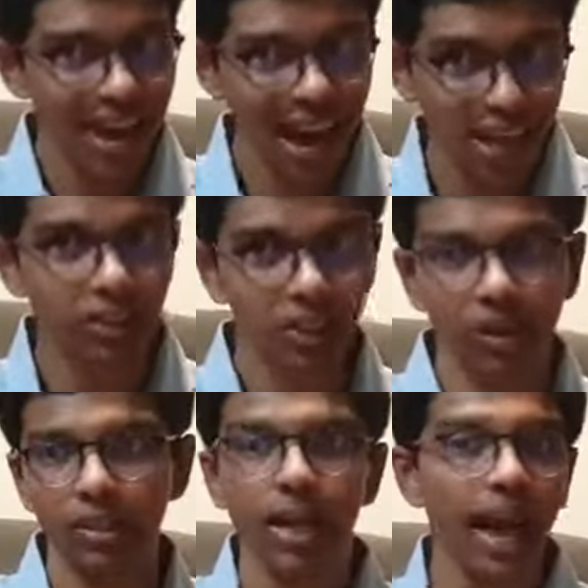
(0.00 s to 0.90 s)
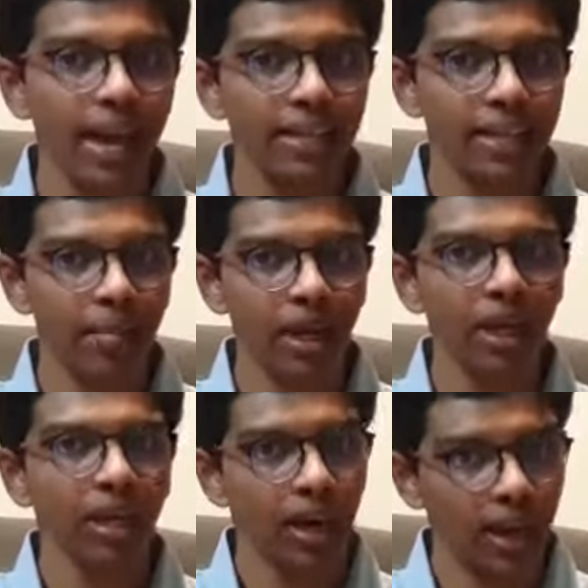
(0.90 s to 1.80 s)
excellent academic
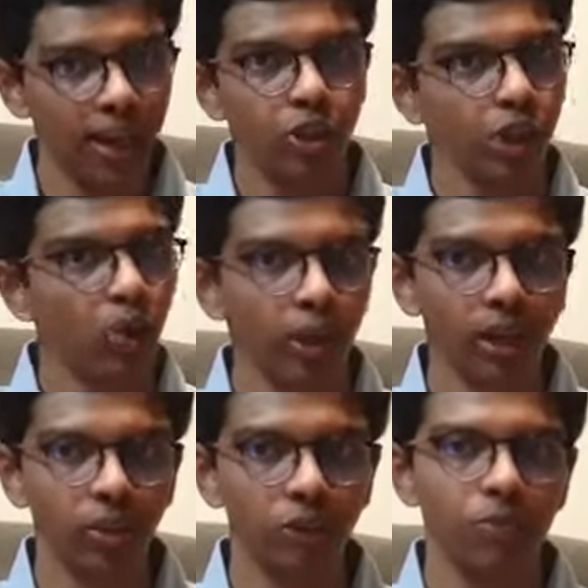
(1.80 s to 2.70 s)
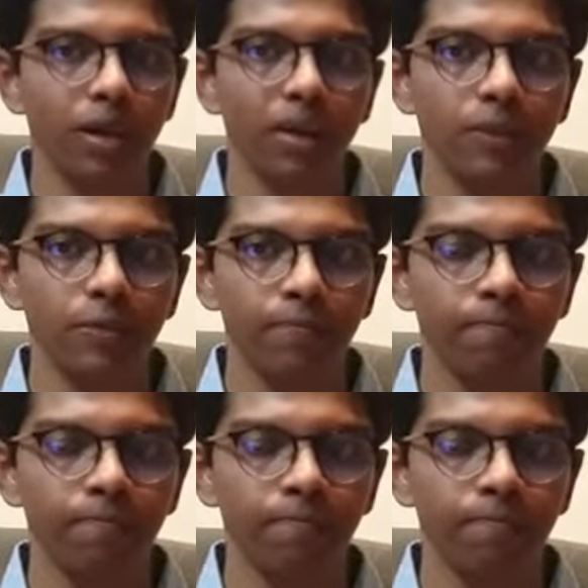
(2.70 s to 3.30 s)
and extracurricular space.